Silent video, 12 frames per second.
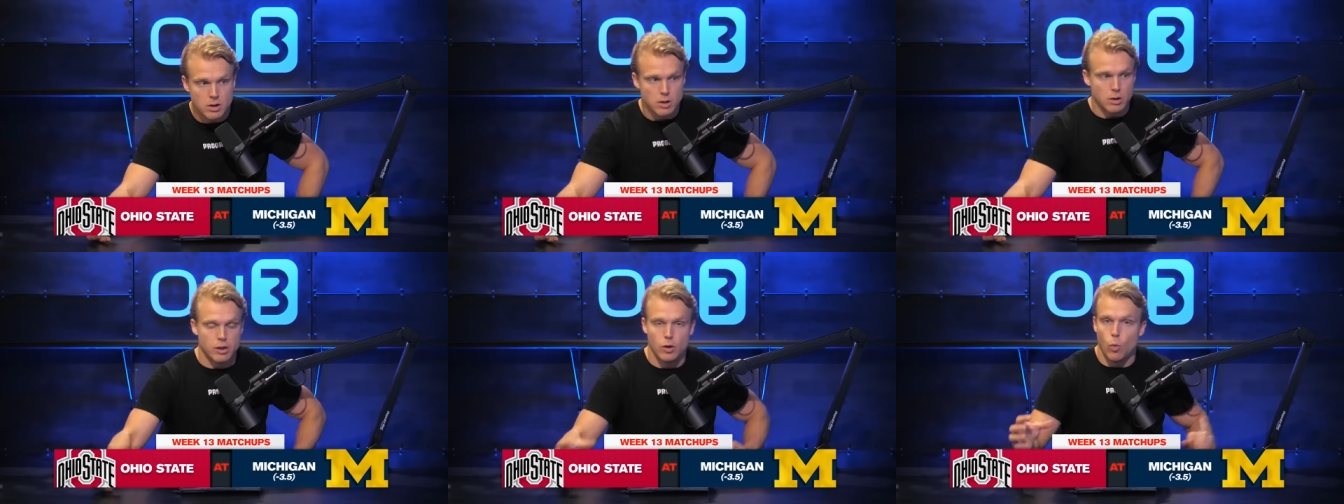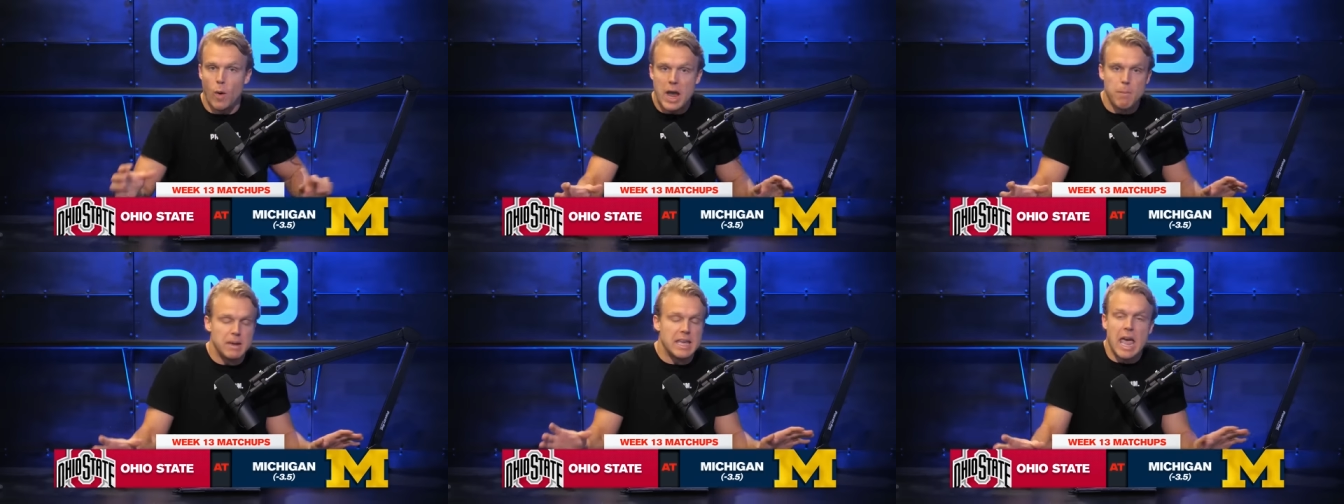The, the
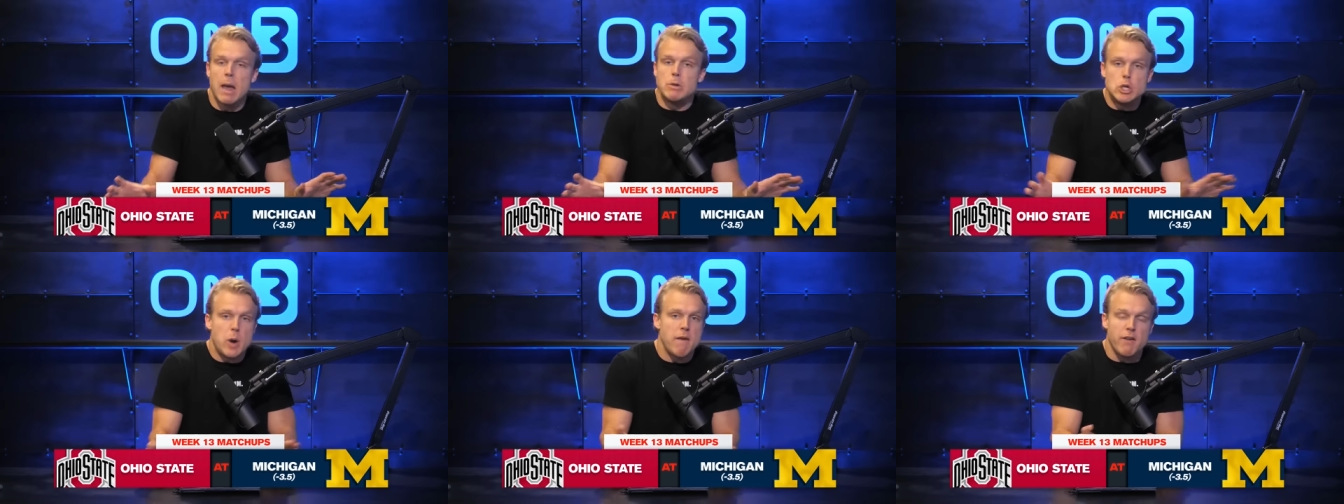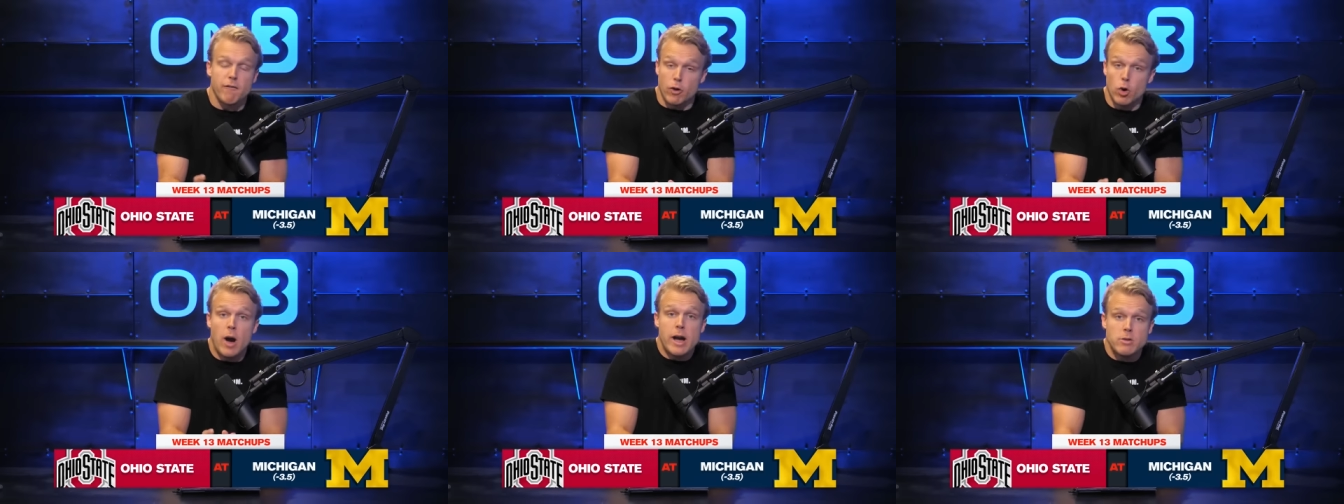weight became too heavy for
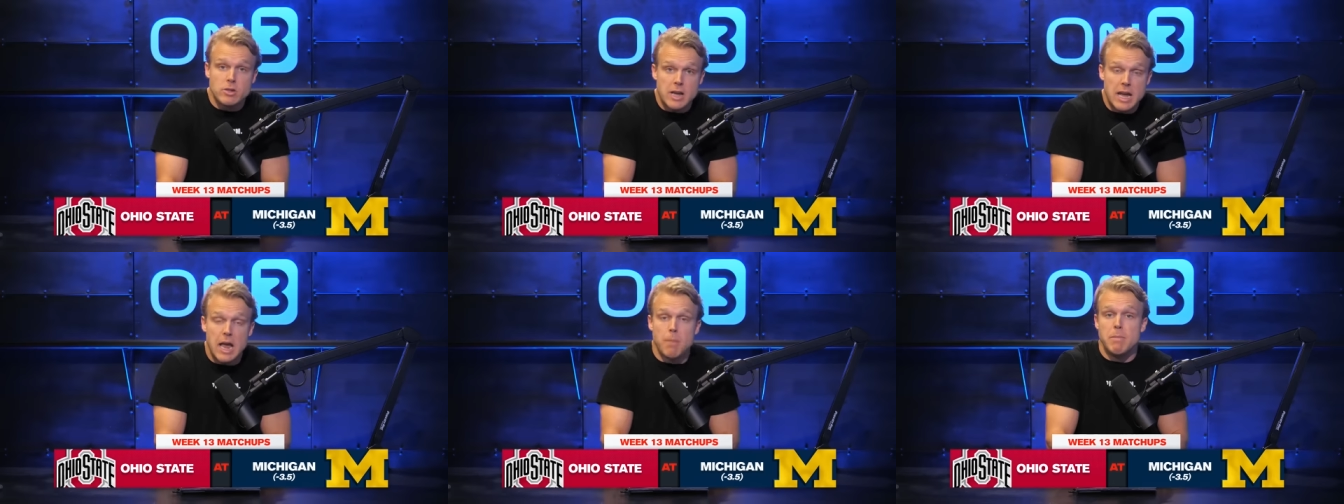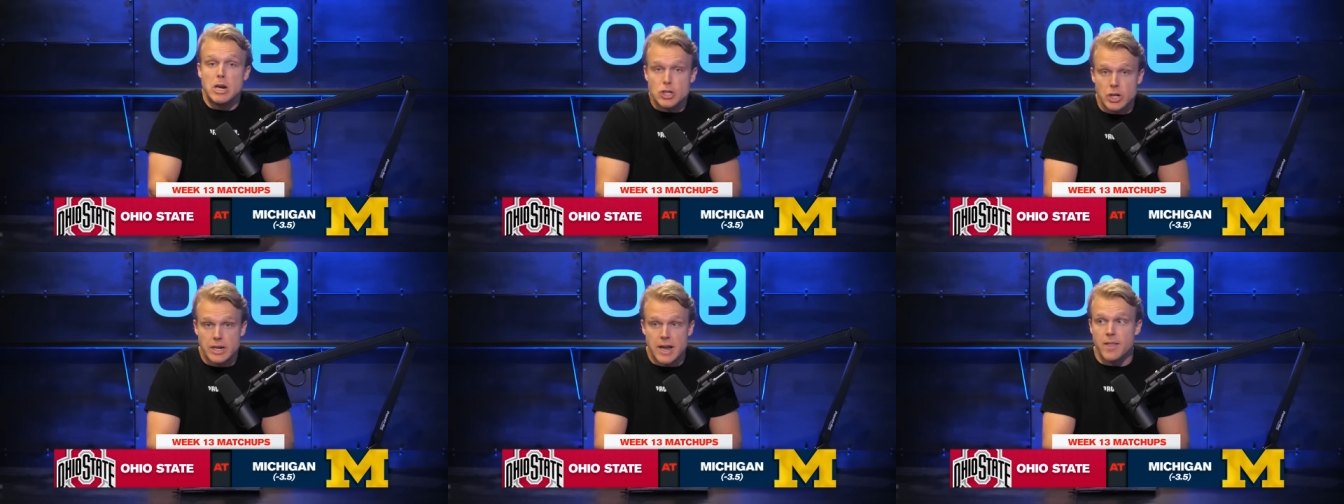Ohio State, and
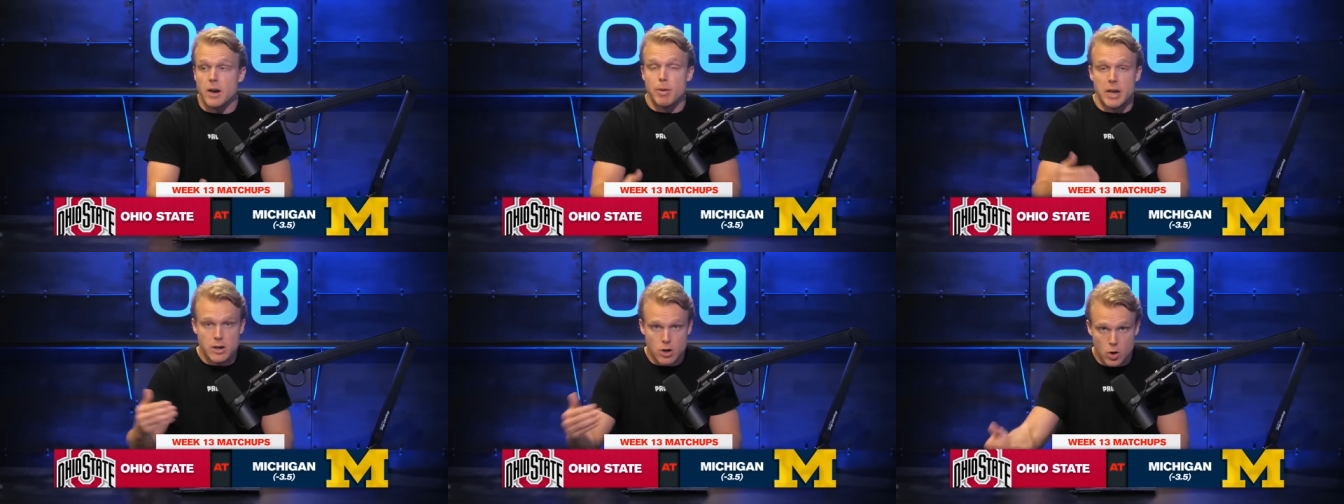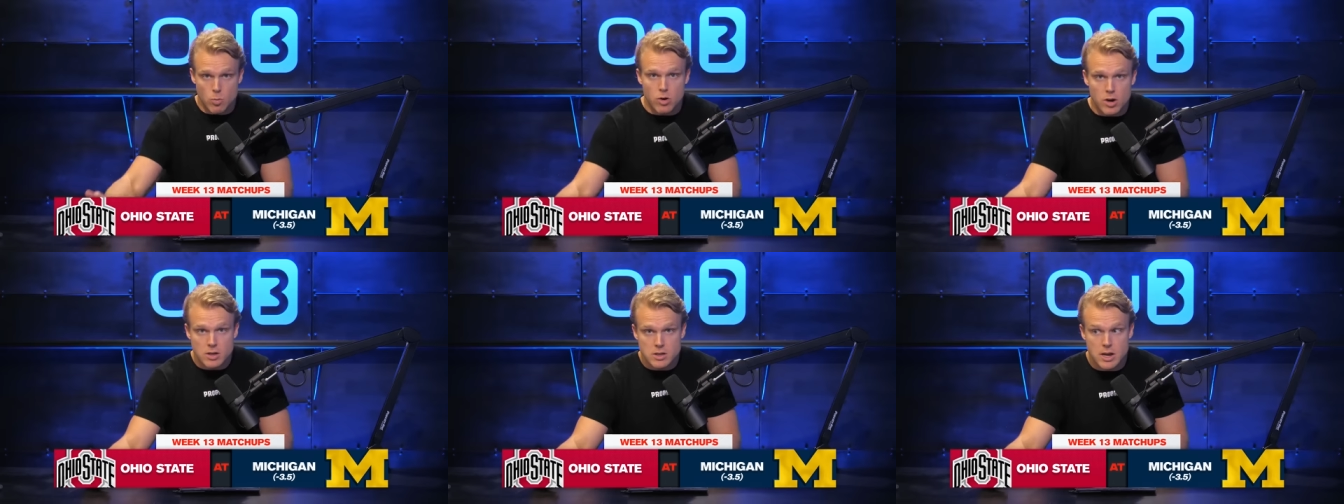Michigan ended up hitting home
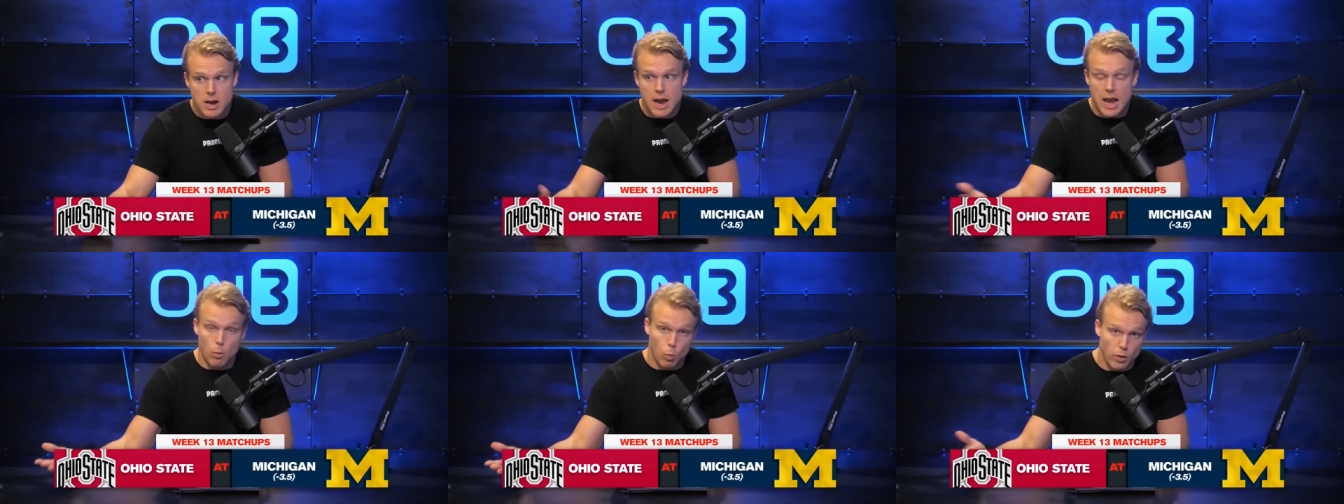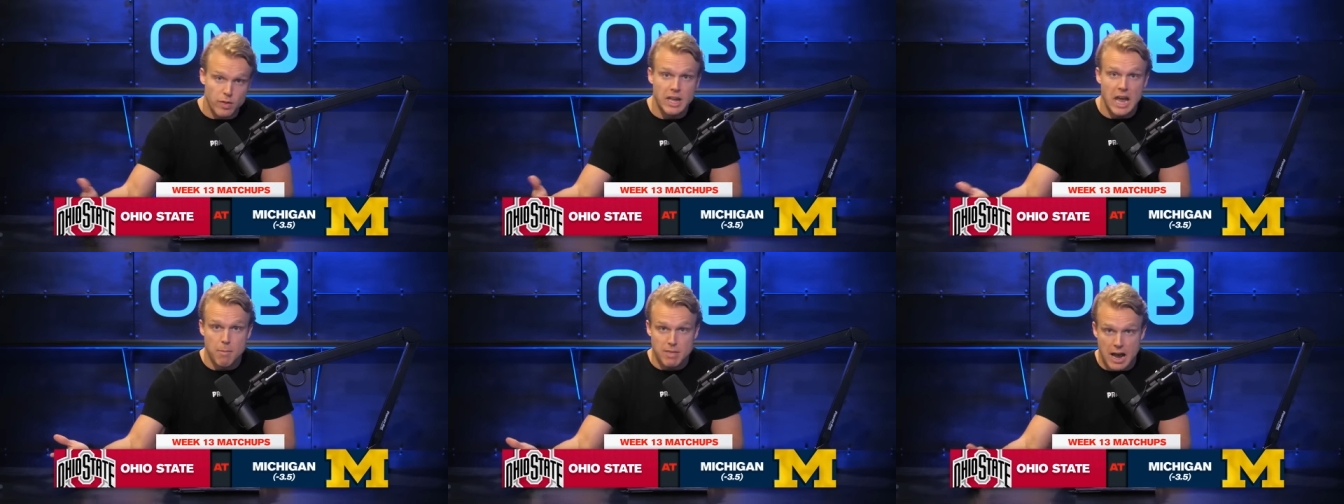runs and won the
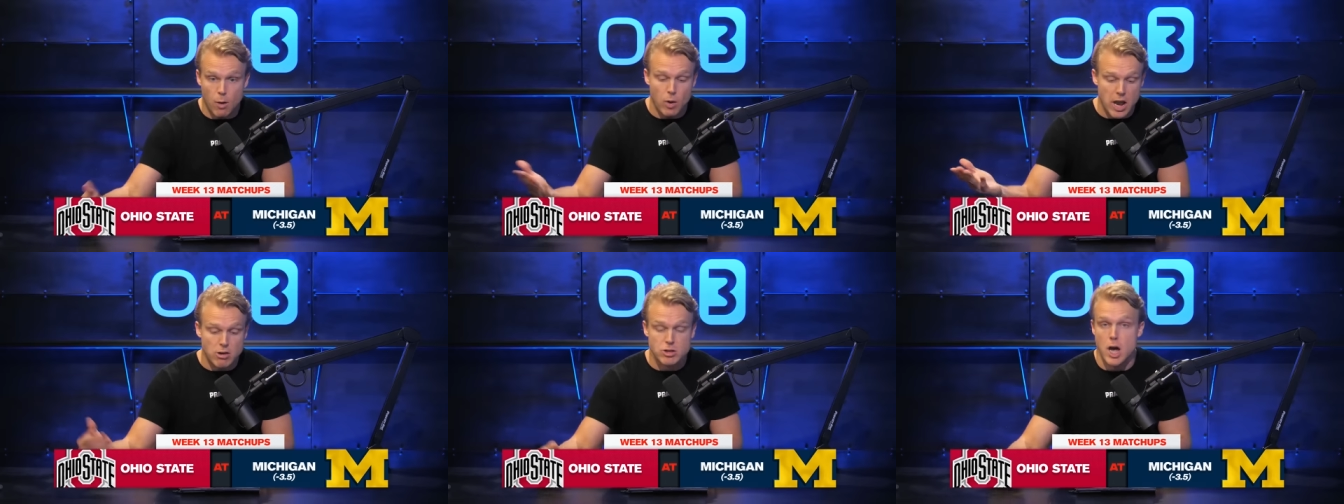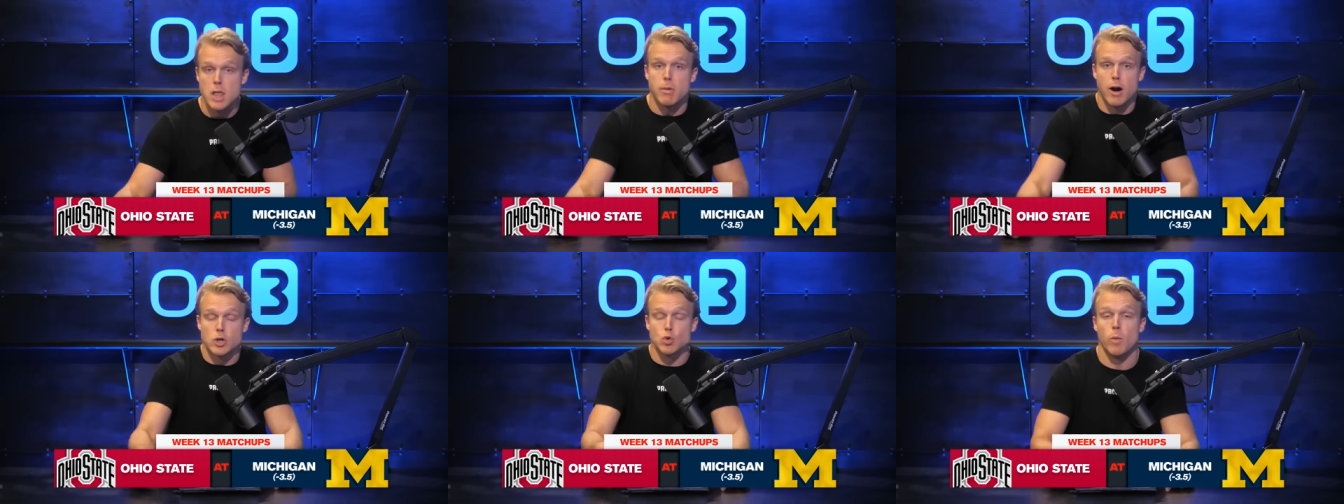game that way. And you saw the
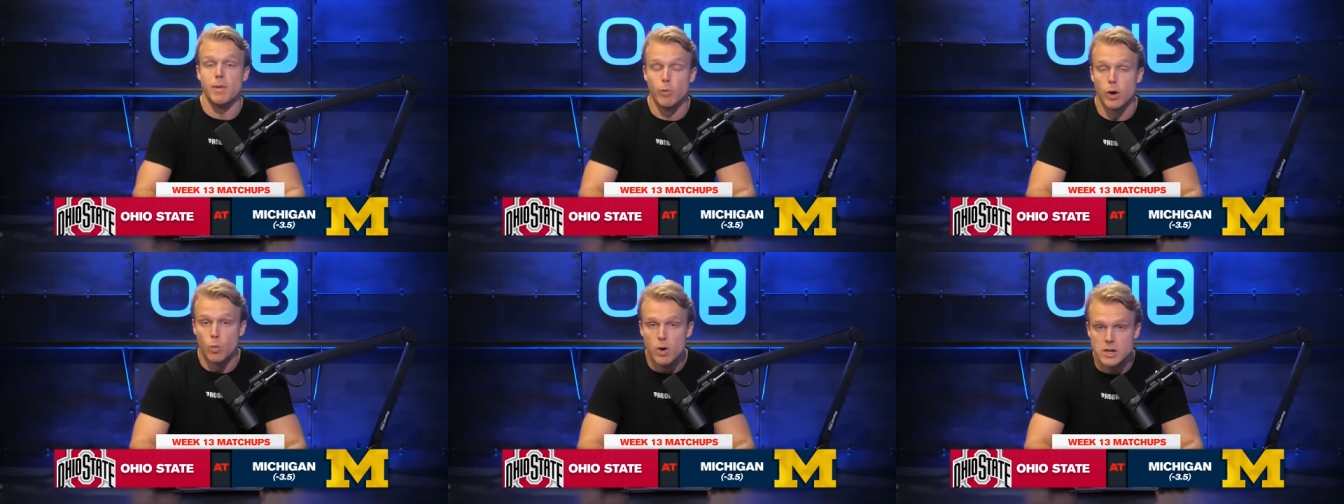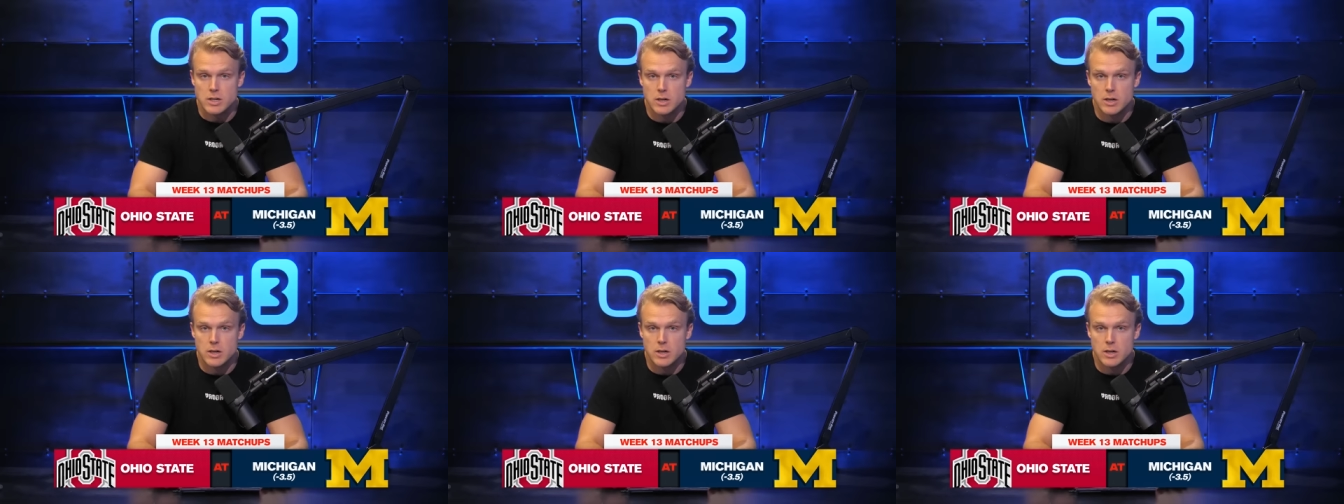box score be what it was.